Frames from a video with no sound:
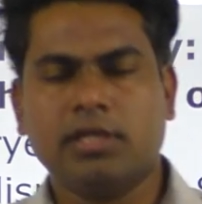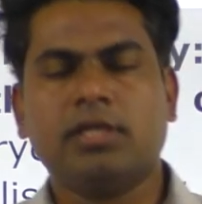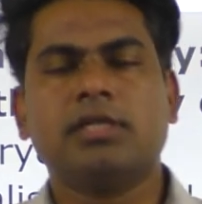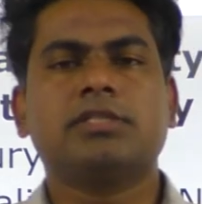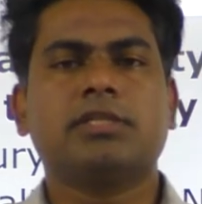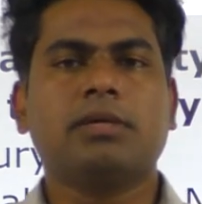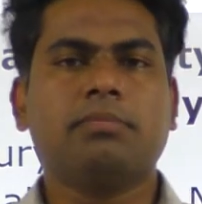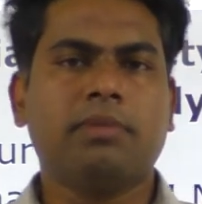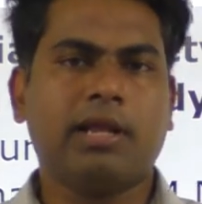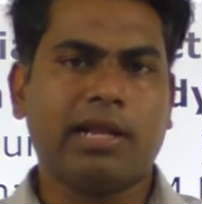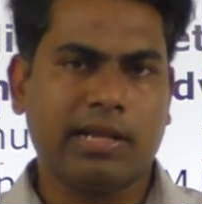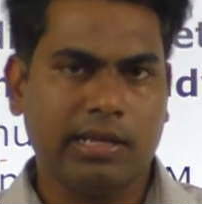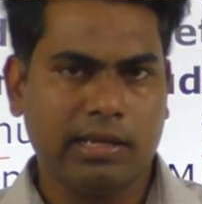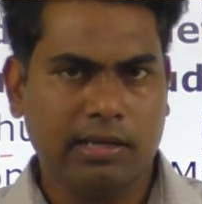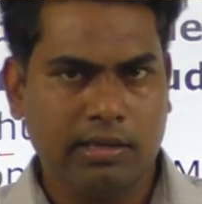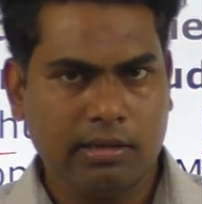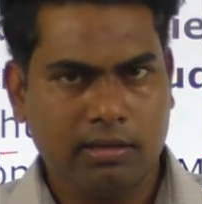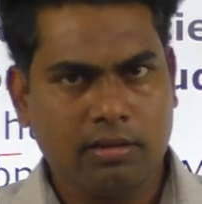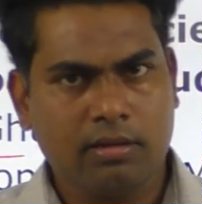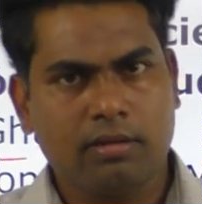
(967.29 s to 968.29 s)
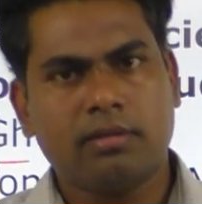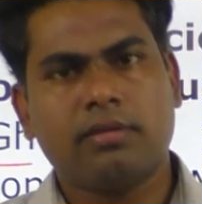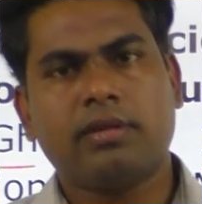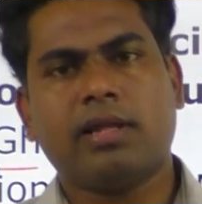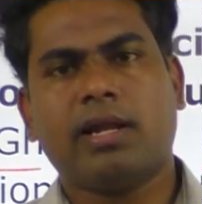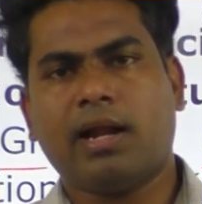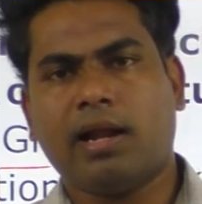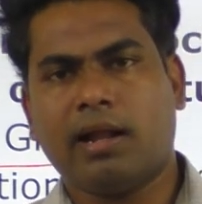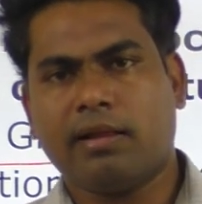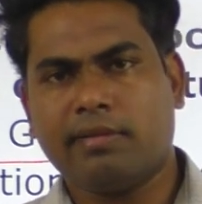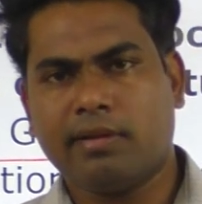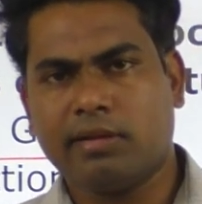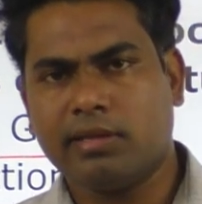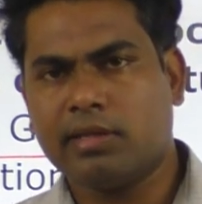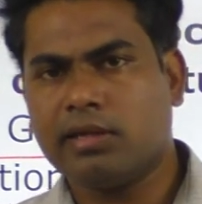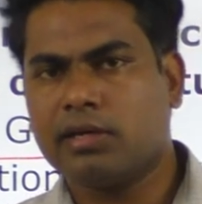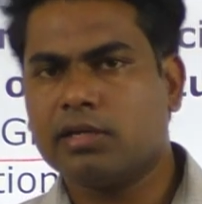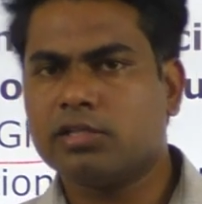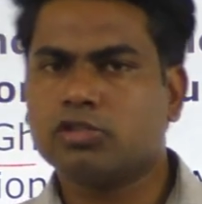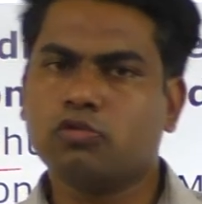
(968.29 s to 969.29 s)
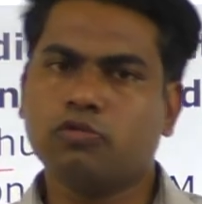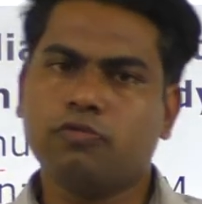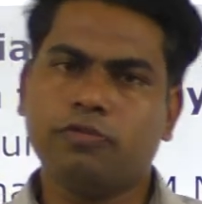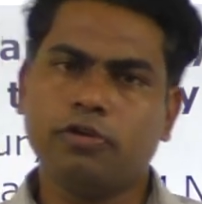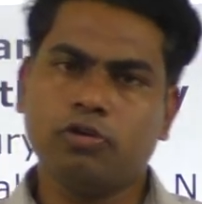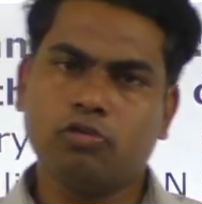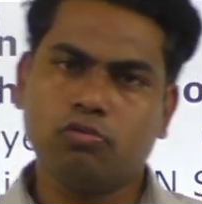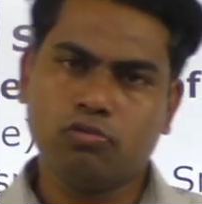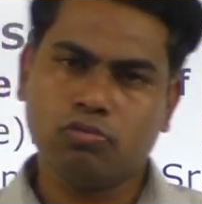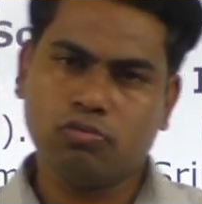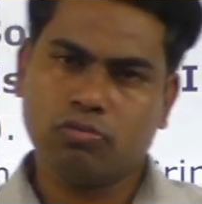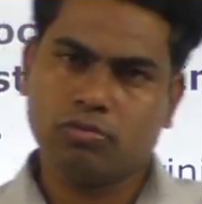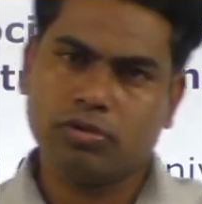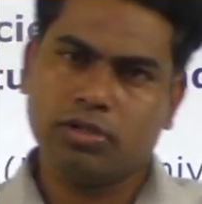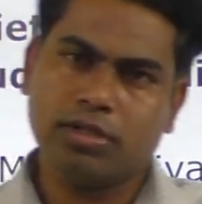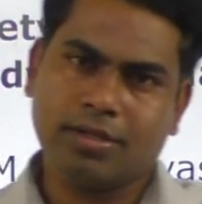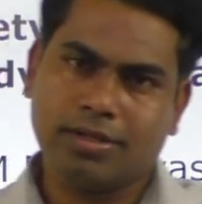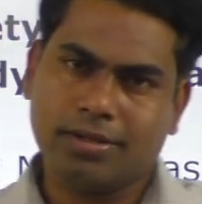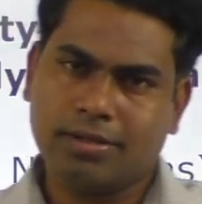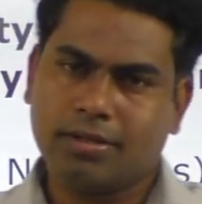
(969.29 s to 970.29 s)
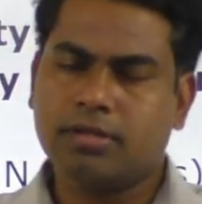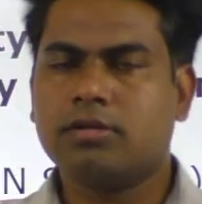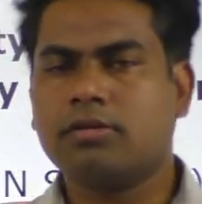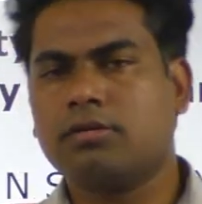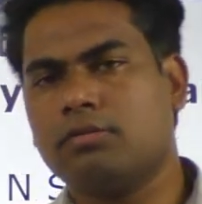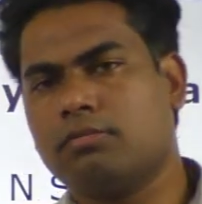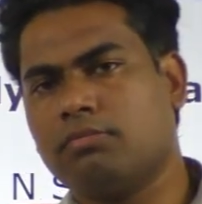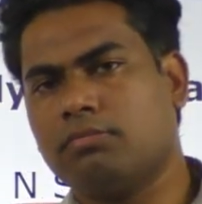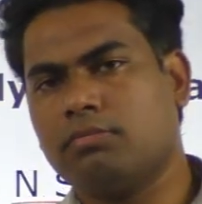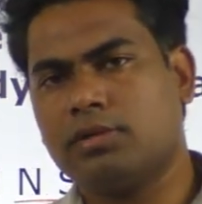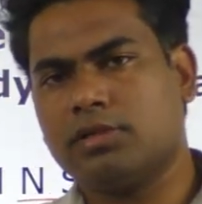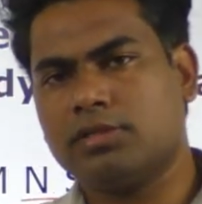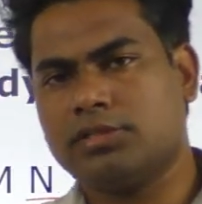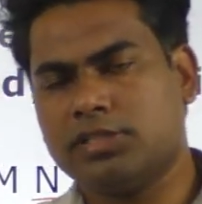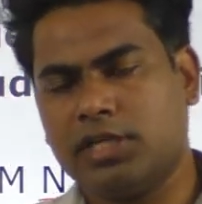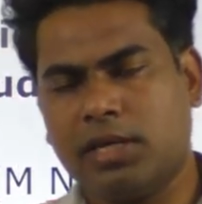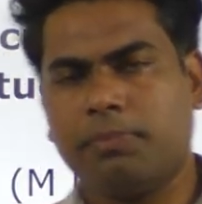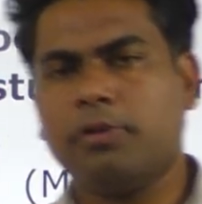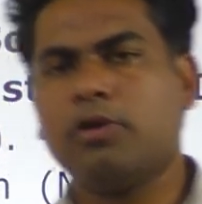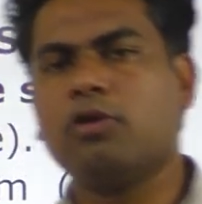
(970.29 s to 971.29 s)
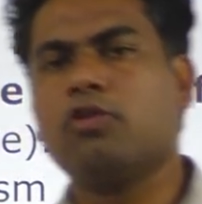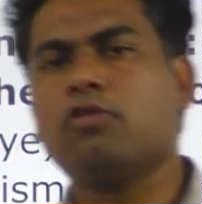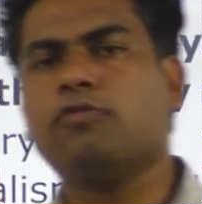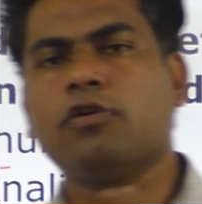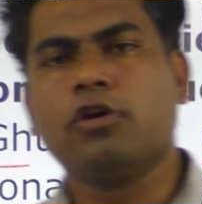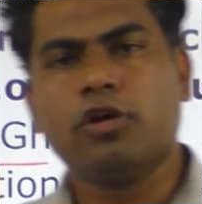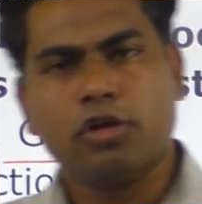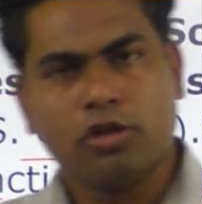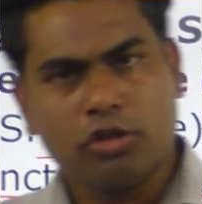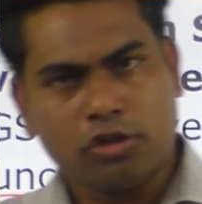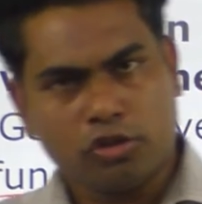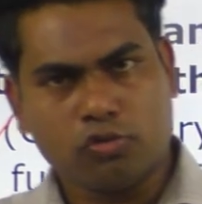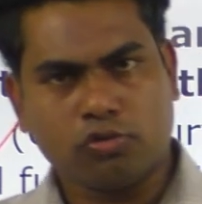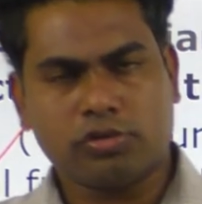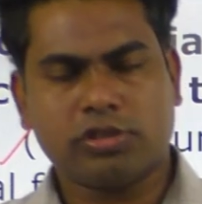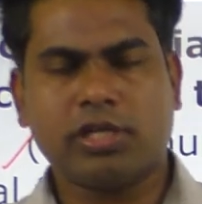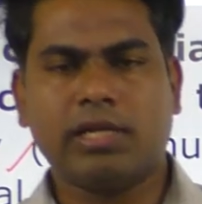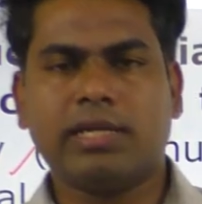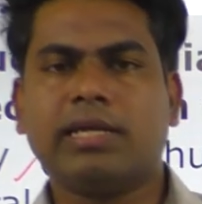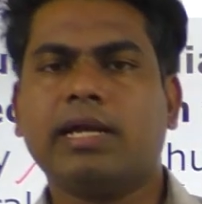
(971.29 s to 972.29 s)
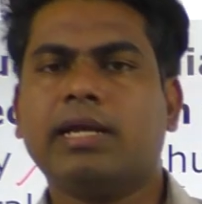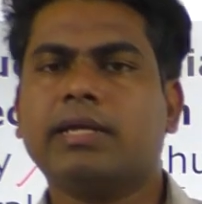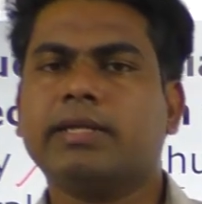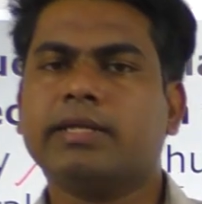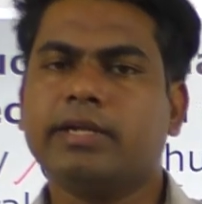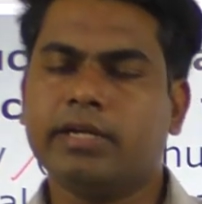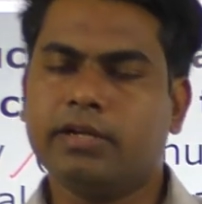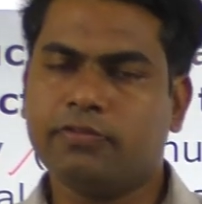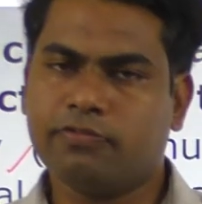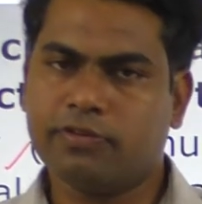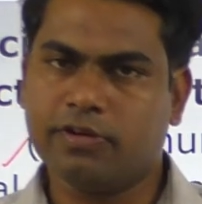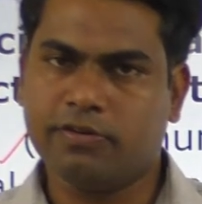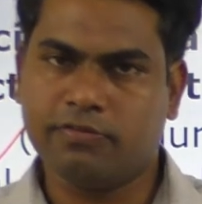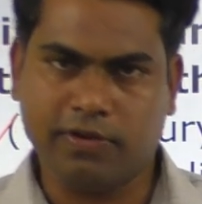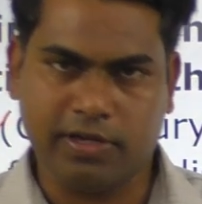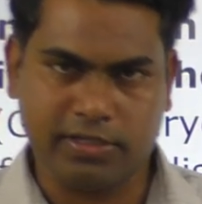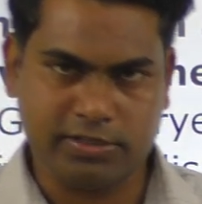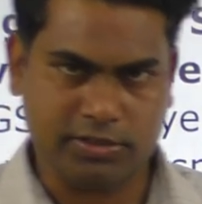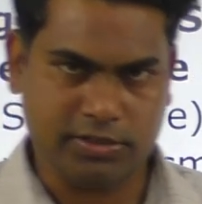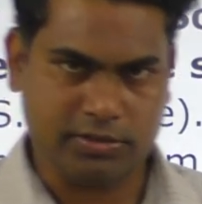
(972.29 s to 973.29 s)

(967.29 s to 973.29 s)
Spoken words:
Similarly, there are other thinkers who view the shaping of social reality in a different fashion.